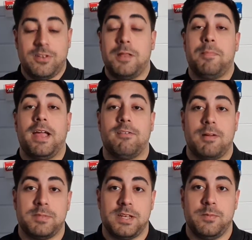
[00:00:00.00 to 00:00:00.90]

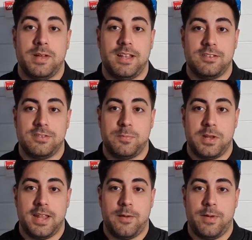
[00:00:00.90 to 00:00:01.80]
bankrupt anyone. Let's just put
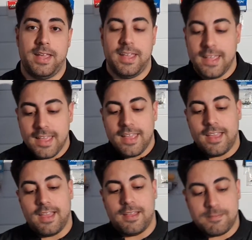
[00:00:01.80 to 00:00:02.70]
it that way.
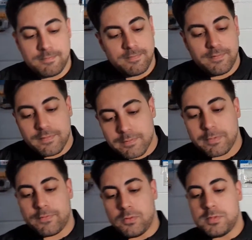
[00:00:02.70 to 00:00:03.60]

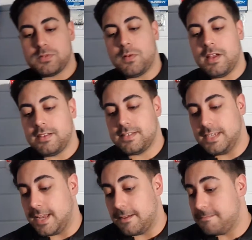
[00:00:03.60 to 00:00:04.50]
Performance wise,
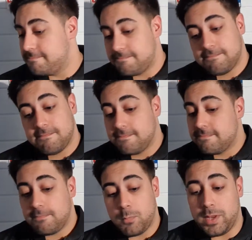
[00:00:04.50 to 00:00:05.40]
you know,
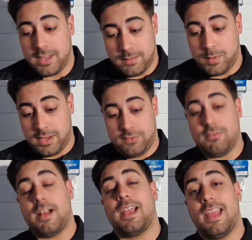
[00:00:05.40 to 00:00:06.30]
when the
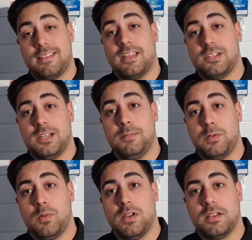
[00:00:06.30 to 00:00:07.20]
truck has actually
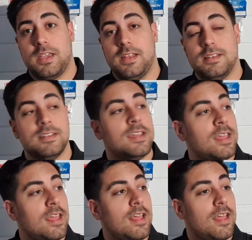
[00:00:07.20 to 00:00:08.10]
been working,
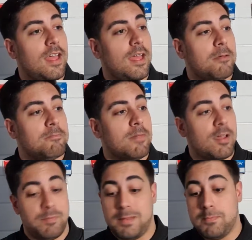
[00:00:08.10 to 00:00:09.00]

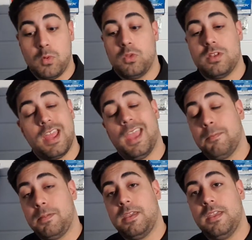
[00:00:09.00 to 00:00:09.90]
I've been more than
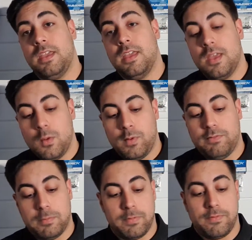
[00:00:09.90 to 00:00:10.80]
happy with
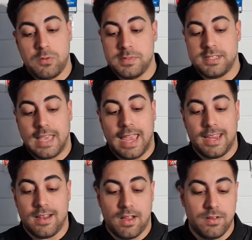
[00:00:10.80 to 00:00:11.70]
the performance
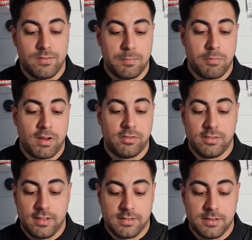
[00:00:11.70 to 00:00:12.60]
gain over a brush
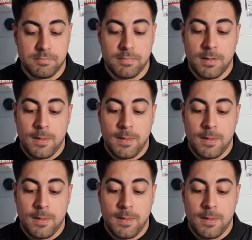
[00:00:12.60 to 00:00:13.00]
system.